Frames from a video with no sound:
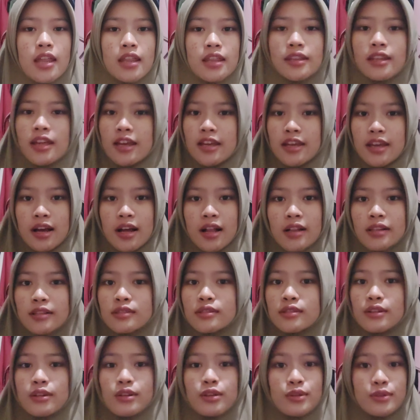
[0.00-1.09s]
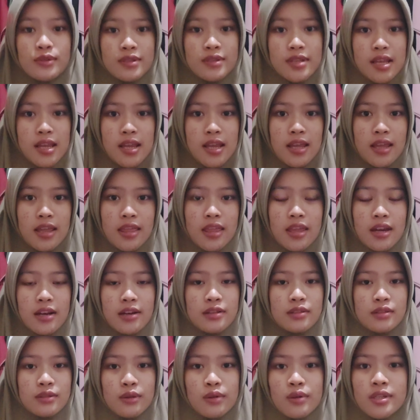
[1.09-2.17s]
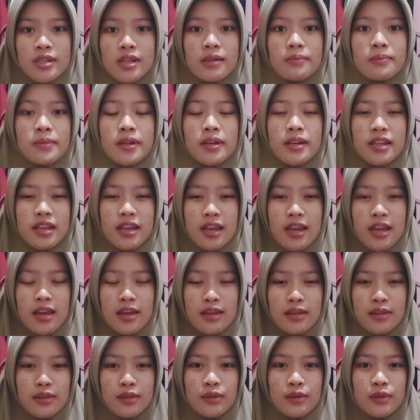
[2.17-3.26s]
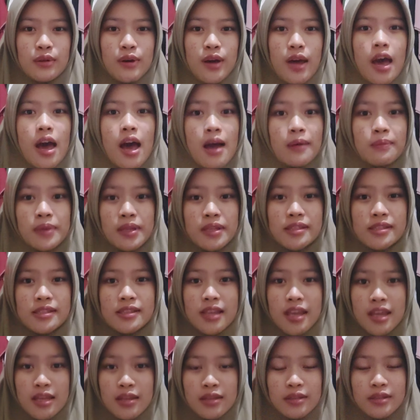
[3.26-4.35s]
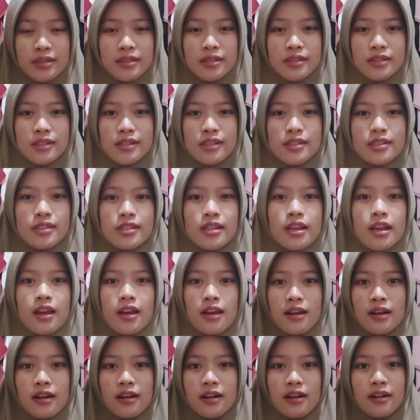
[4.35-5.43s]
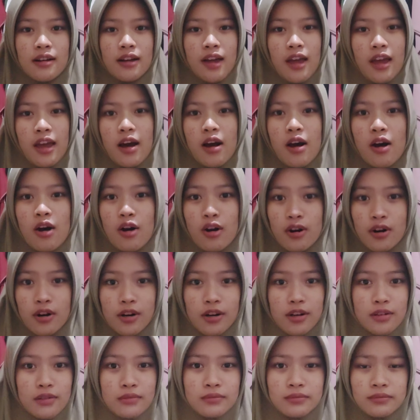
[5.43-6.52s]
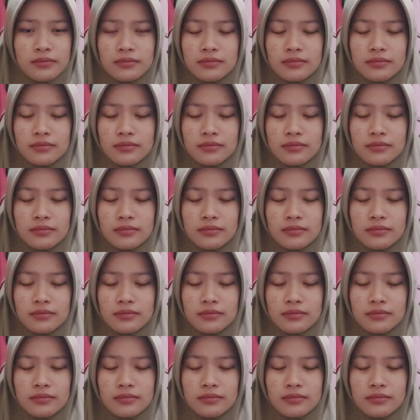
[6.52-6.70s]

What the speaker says: they also using their social media to update status, or